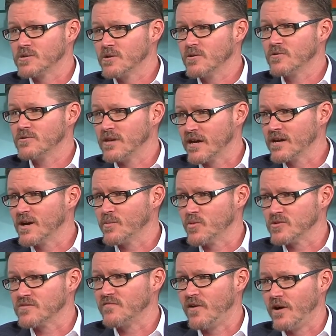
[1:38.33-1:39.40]
circle that
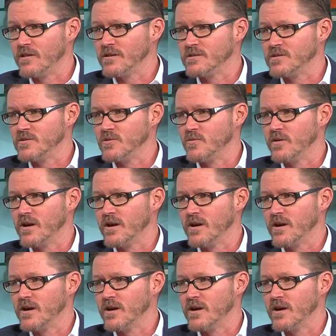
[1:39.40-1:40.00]
couples fall into